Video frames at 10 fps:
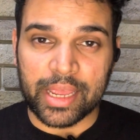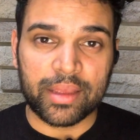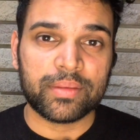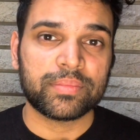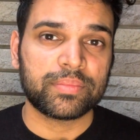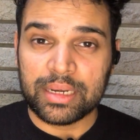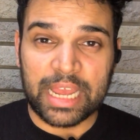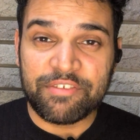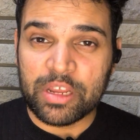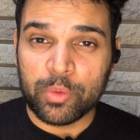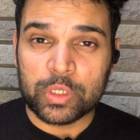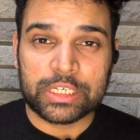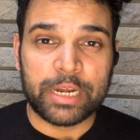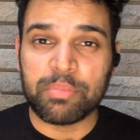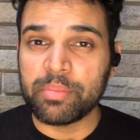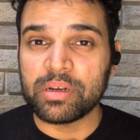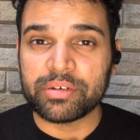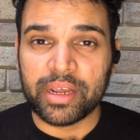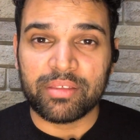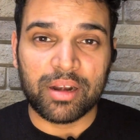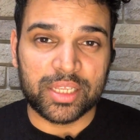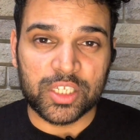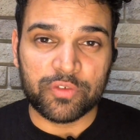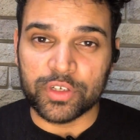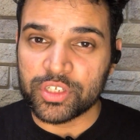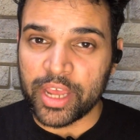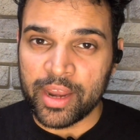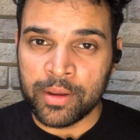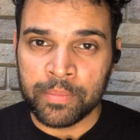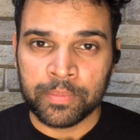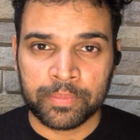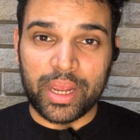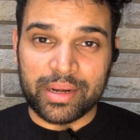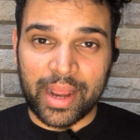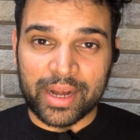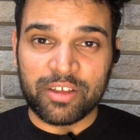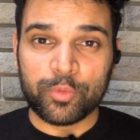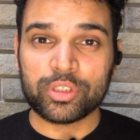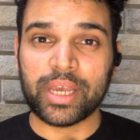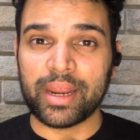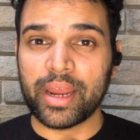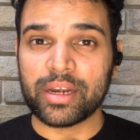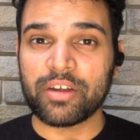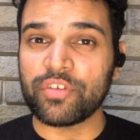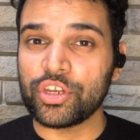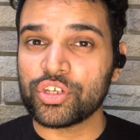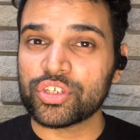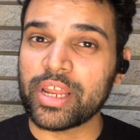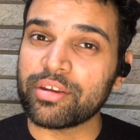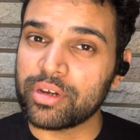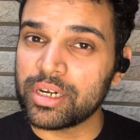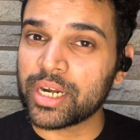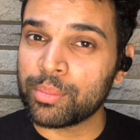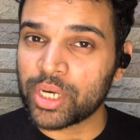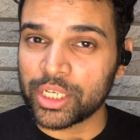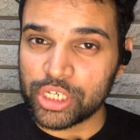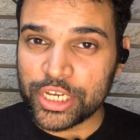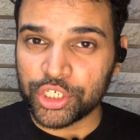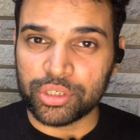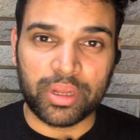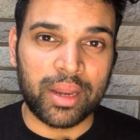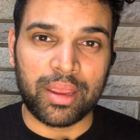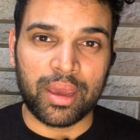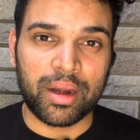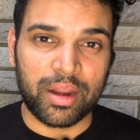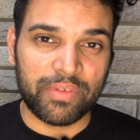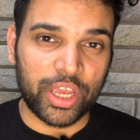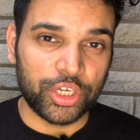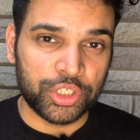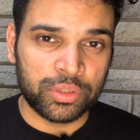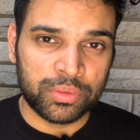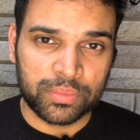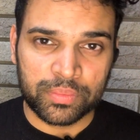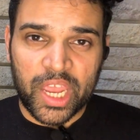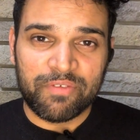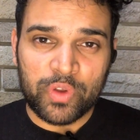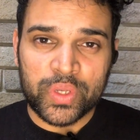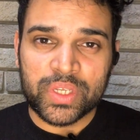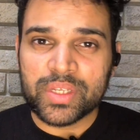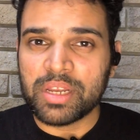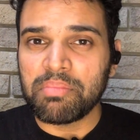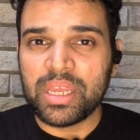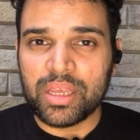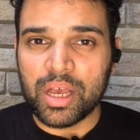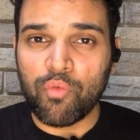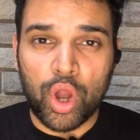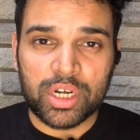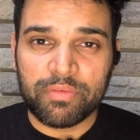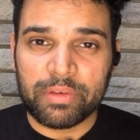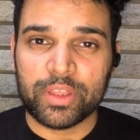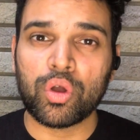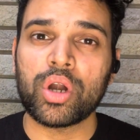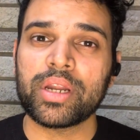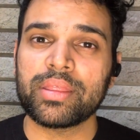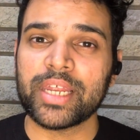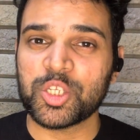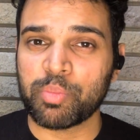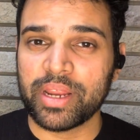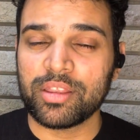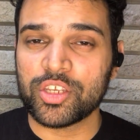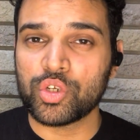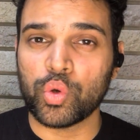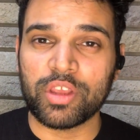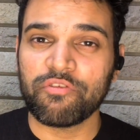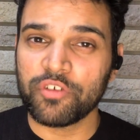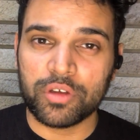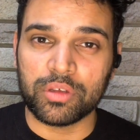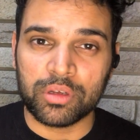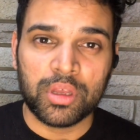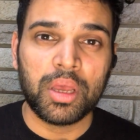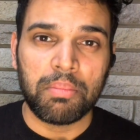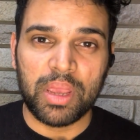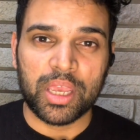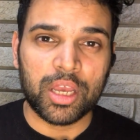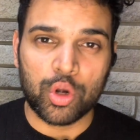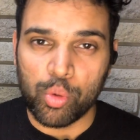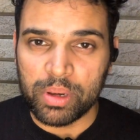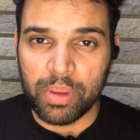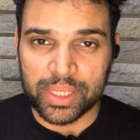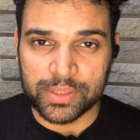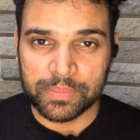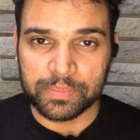like live demos let people try the glasses firsthand, interactive booths highlighted features like real-time translation and AR navigation, Influencers and media walked away with content that spread the story further, making a global buzz.